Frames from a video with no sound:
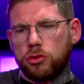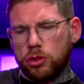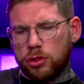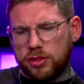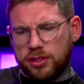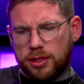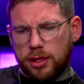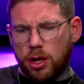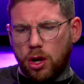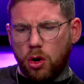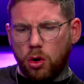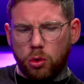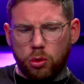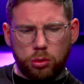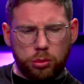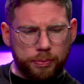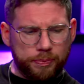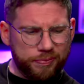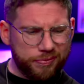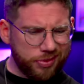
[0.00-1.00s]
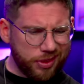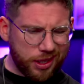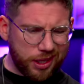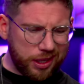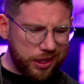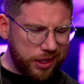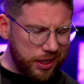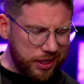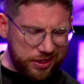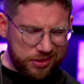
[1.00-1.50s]
just the whole
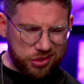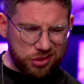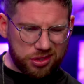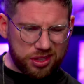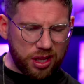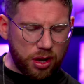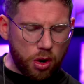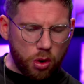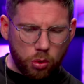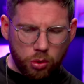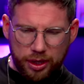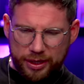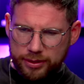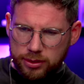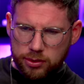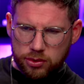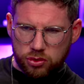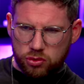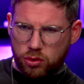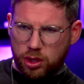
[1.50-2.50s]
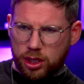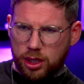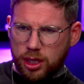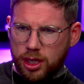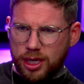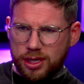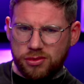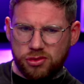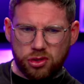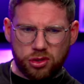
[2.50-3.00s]
industry.
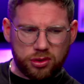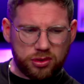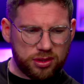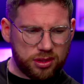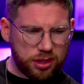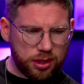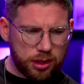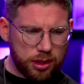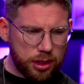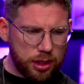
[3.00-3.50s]
It's just.